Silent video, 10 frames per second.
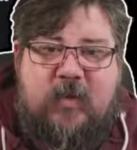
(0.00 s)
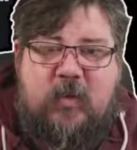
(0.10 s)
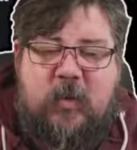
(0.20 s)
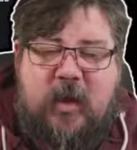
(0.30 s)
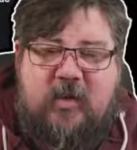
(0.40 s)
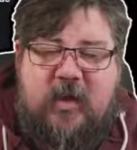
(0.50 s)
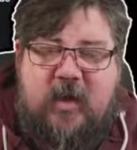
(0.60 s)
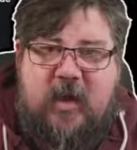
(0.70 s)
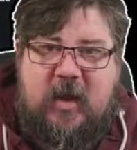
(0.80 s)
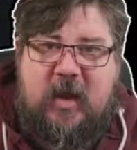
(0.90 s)
cool, I
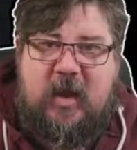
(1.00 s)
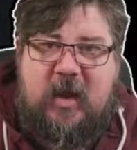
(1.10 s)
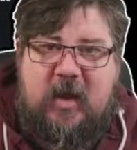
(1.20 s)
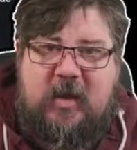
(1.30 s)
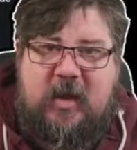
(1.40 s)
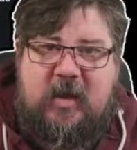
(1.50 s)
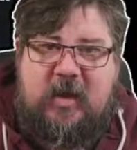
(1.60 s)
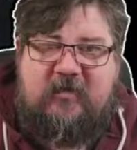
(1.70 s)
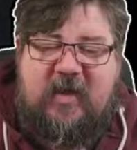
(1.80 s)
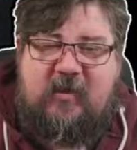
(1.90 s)
think, in
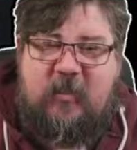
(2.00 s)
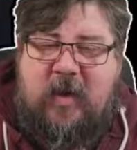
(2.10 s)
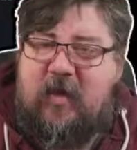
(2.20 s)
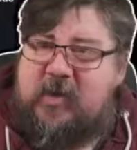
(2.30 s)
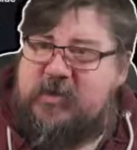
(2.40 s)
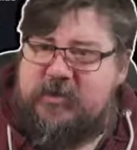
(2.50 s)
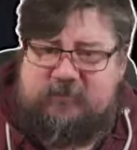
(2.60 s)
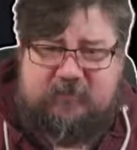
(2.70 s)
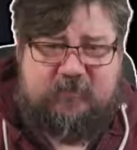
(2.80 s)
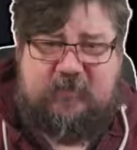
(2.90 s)
the event where I just
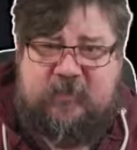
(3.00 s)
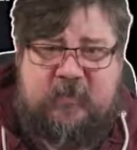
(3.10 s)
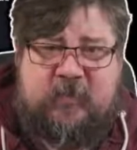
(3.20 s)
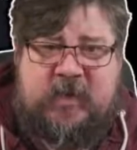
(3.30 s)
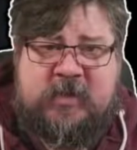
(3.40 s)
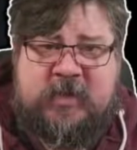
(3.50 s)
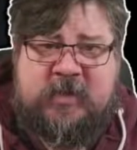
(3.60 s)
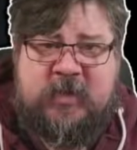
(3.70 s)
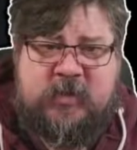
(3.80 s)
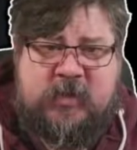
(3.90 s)
need to,
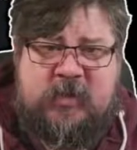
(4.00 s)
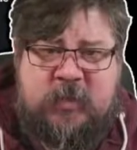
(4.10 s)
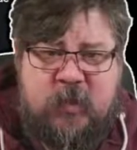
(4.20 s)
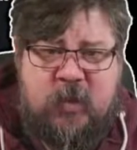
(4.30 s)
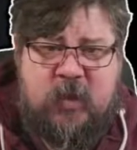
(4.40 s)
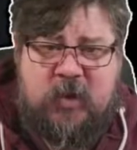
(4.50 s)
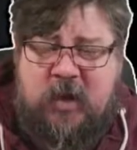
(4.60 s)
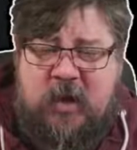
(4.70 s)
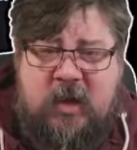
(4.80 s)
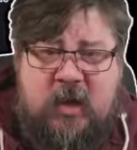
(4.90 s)
do some work
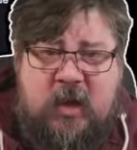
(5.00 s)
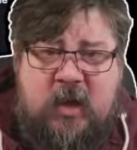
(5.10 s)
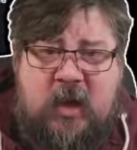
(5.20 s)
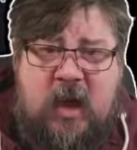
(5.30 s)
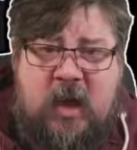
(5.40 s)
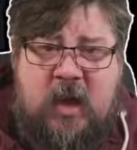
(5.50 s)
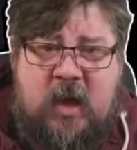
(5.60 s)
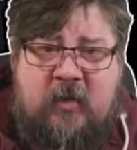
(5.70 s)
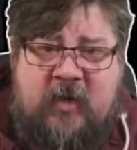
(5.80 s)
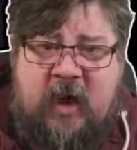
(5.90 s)

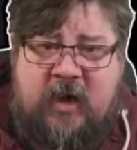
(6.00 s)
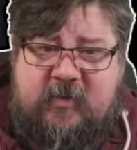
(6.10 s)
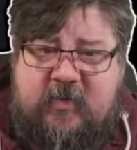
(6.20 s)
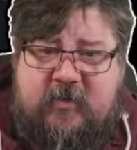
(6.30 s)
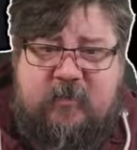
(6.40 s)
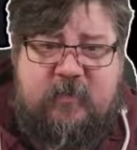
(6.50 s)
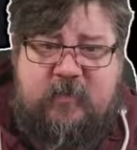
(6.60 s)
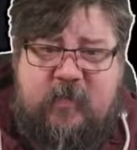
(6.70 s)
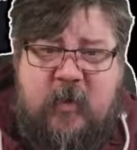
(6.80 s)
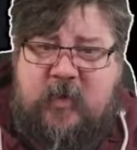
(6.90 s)
of a night,
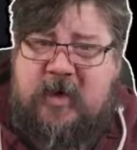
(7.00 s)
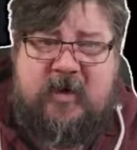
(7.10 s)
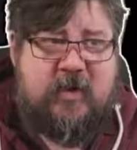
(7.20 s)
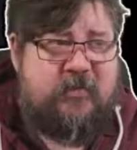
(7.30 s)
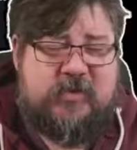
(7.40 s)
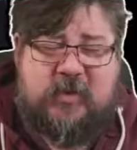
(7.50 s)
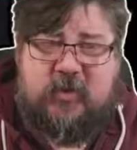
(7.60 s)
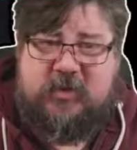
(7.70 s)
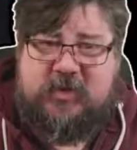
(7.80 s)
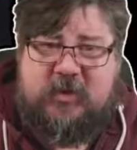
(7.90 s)
don't need, obviously,
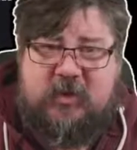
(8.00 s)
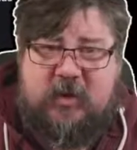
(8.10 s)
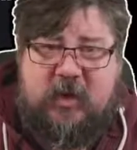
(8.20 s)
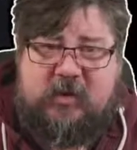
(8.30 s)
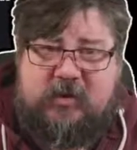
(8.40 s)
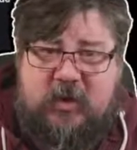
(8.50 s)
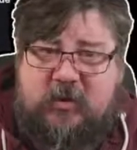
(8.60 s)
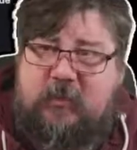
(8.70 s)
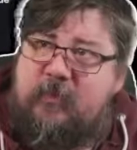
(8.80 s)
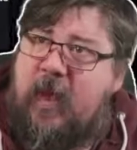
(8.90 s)
all the studio lights
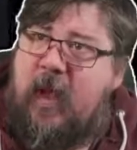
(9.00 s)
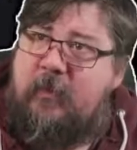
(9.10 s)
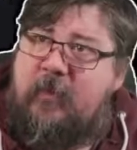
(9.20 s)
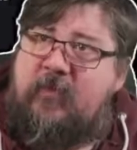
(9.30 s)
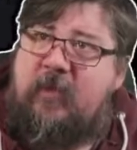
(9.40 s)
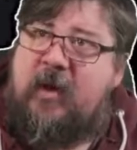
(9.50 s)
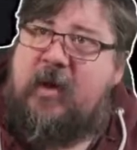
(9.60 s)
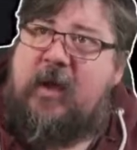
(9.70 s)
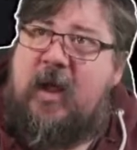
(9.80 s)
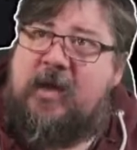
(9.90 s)
on. It's a great
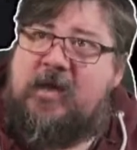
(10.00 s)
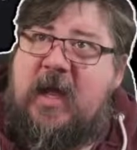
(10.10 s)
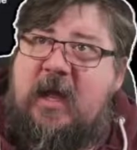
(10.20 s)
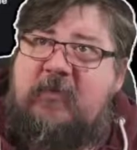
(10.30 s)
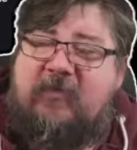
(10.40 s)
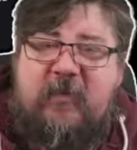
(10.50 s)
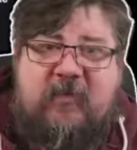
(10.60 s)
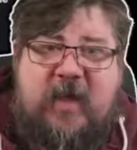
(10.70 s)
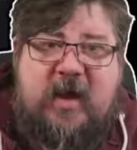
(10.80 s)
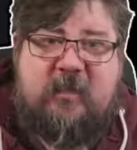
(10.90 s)
little light to have
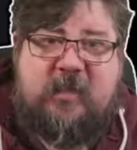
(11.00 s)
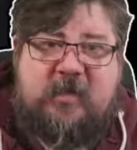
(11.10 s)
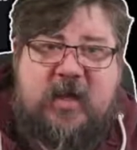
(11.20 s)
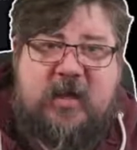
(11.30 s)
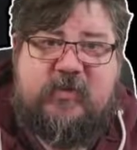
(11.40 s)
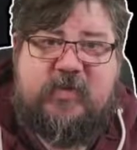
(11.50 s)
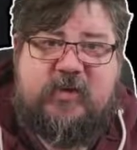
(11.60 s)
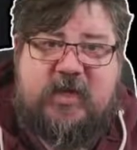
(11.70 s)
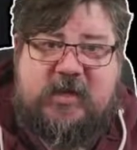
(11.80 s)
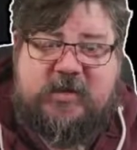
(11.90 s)
available to kind of just
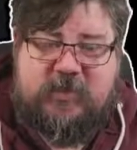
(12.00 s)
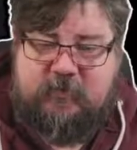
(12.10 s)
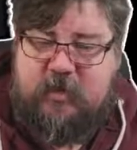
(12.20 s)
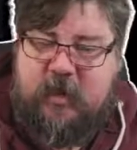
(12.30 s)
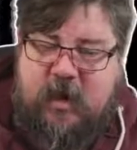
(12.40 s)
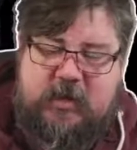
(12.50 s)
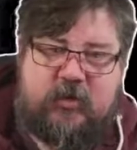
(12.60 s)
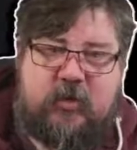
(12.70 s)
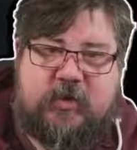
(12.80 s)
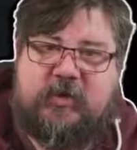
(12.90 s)
shed some light
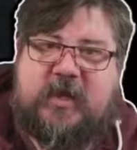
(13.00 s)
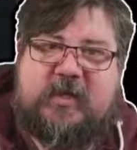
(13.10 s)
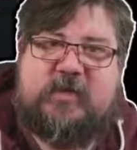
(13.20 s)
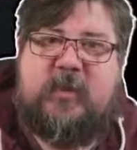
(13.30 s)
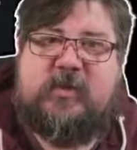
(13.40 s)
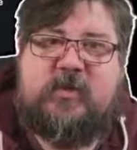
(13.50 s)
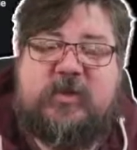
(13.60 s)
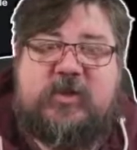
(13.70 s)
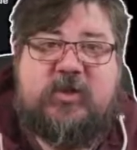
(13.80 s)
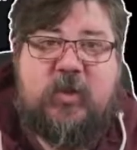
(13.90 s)
across your desk space,
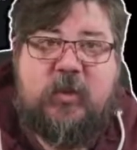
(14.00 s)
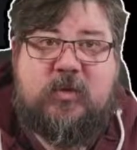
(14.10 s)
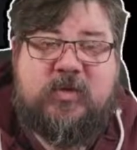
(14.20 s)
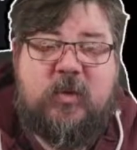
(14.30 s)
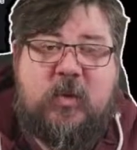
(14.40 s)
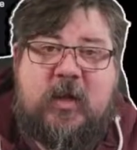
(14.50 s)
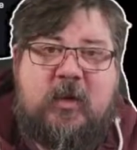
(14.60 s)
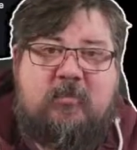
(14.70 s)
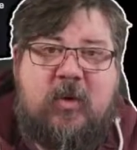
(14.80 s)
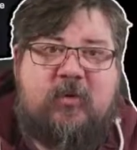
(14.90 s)
which is cool. So
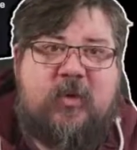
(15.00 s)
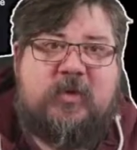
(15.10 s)
more